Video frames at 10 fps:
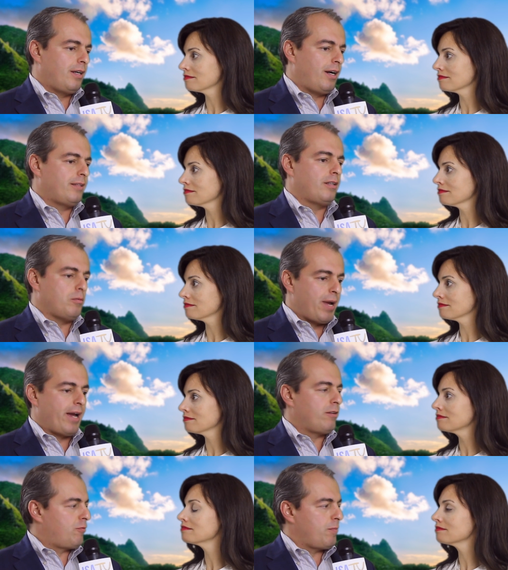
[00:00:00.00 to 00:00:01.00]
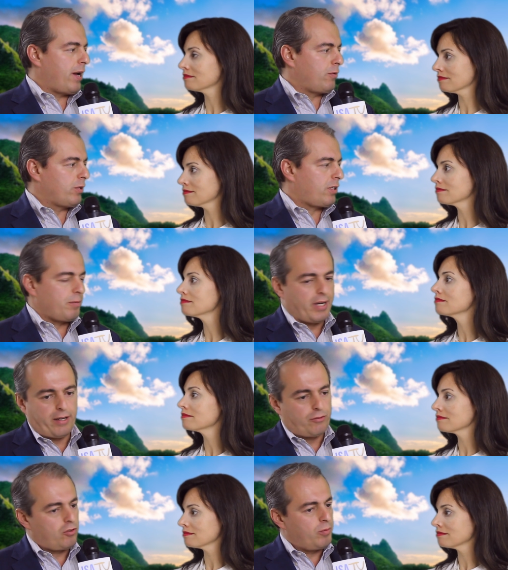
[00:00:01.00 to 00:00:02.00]
Speaker 1: Uh, the demand for bandwidth
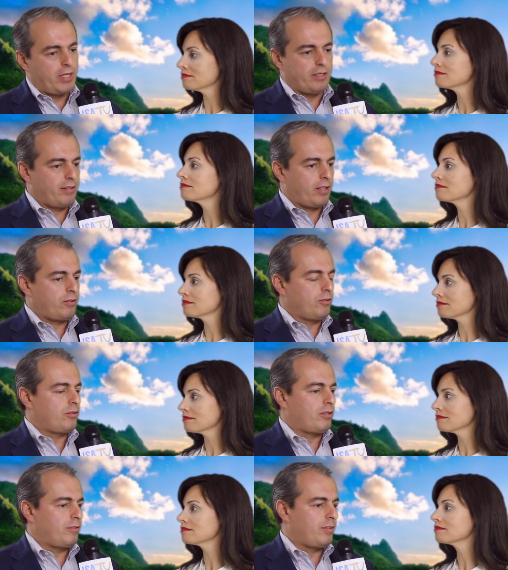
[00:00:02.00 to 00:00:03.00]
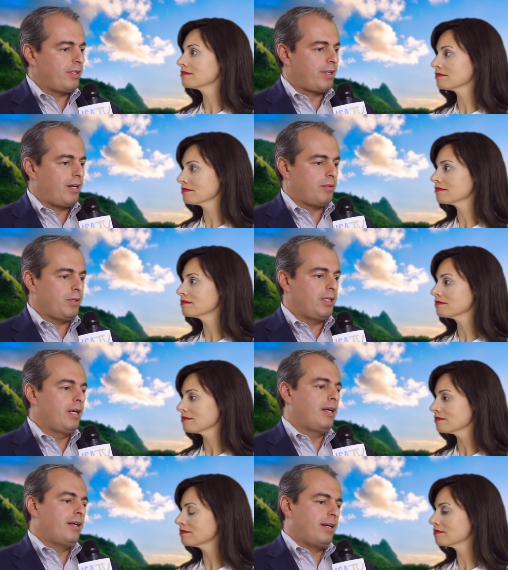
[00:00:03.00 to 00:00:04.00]
coming out of so many sectors of the economy,
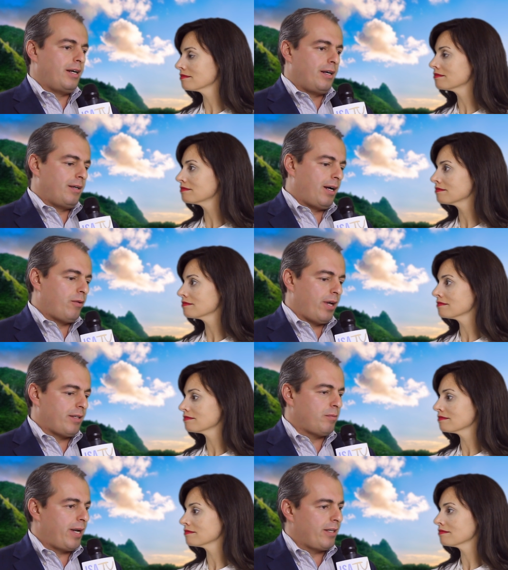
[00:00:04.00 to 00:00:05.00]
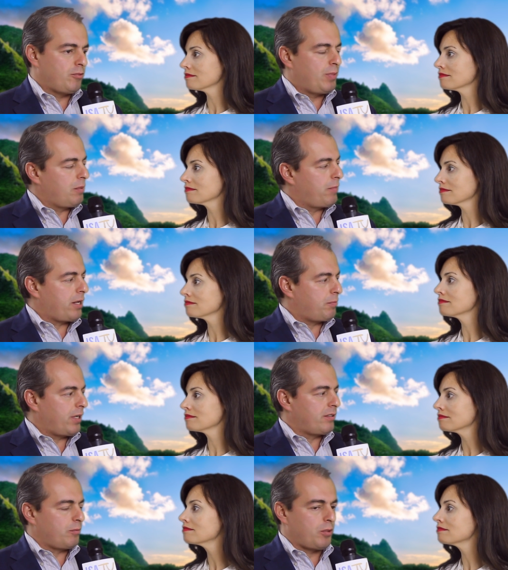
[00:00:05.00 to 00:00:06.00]
uh, how that demand is being met
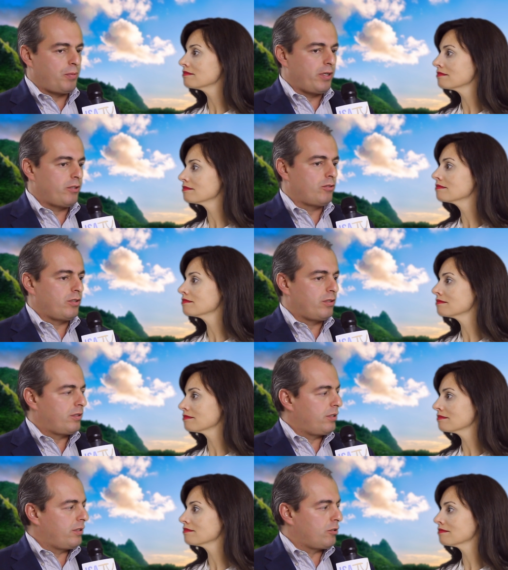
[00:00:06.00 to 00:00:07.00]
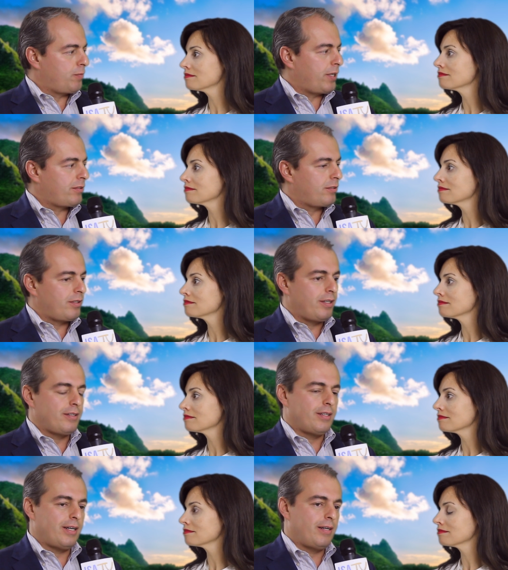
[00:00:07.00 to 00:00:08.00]
by some of the players in, in the space.
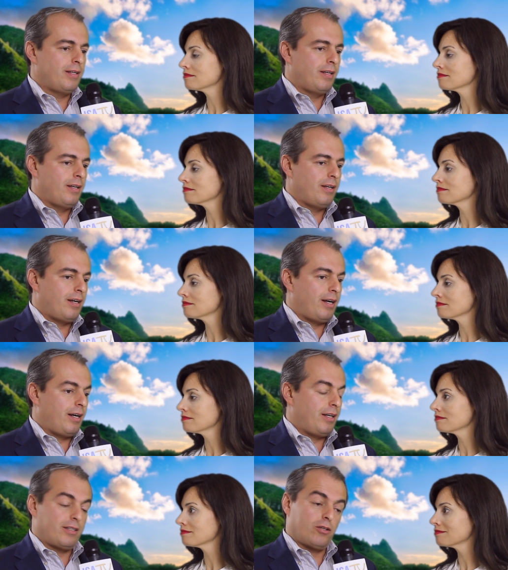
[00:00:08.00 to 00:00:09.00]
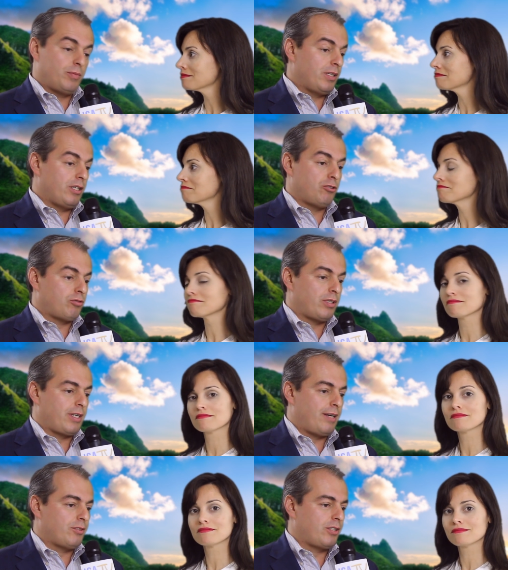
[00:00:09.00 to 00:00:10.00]
And uh, uh, I think it'll be an
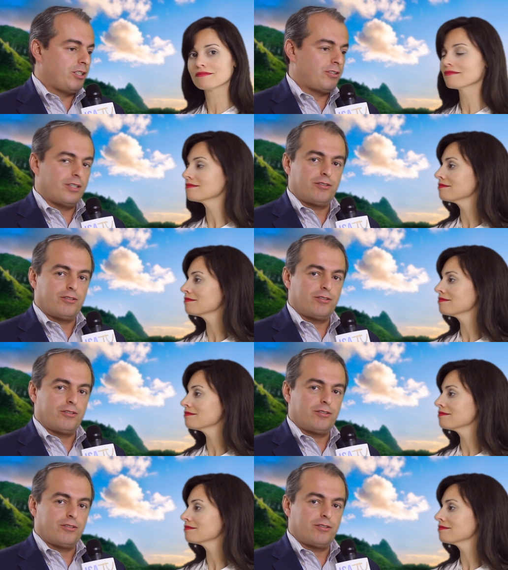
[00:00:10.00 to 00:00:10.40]
interesting conversation,